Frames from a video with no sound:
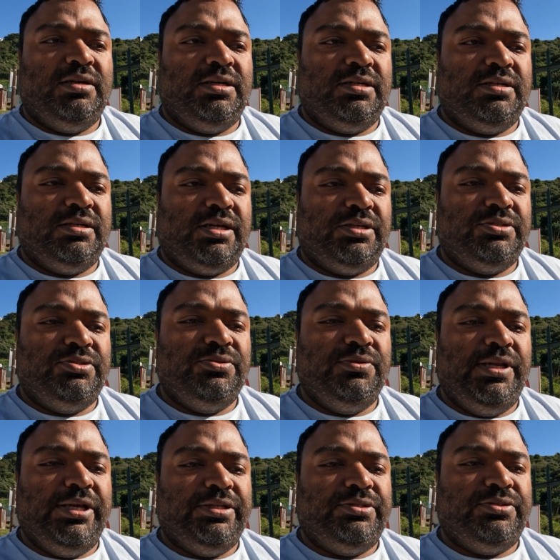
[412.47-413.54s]
and
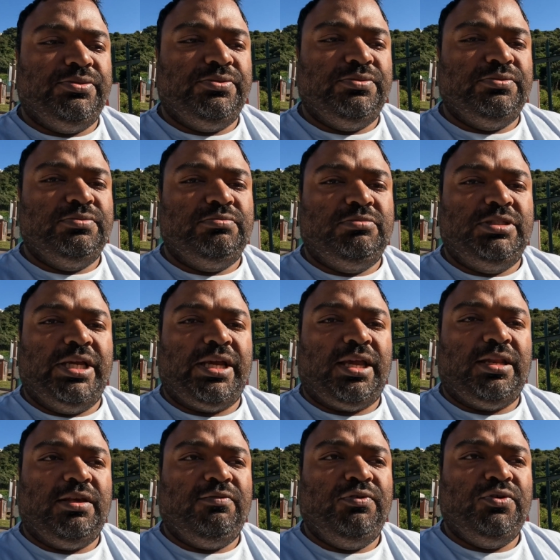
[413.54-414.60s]
too late to
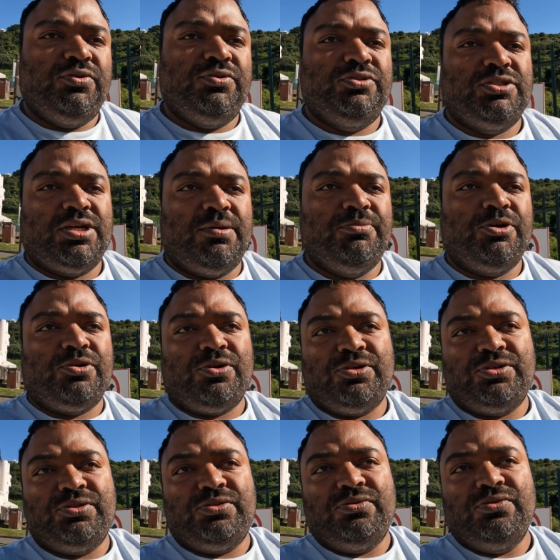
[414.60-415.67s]
take any photos, come
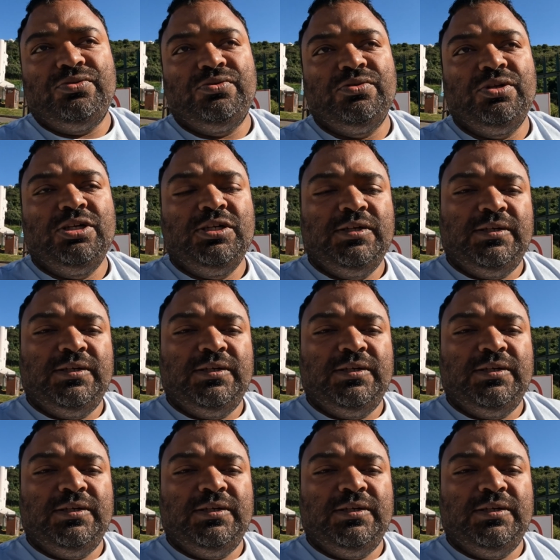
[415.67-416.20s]
across to